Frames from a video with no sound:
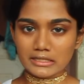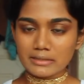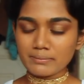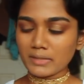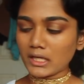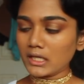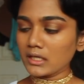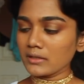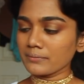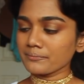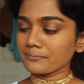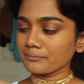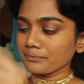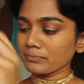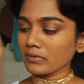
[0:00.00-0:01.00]
Gleam kit.
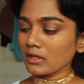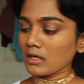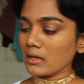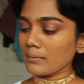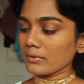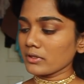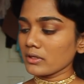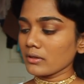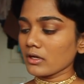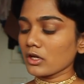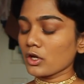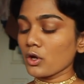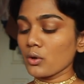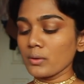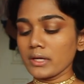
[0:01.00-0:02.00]
I'm going to
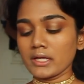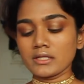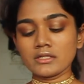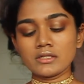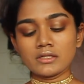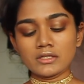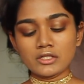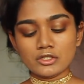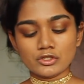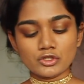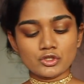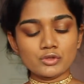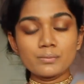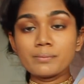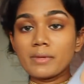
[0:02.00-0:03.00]
go
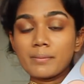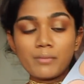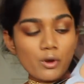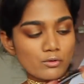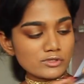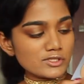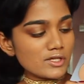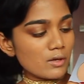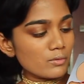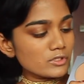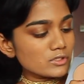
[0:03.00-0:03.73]
into Mimosa,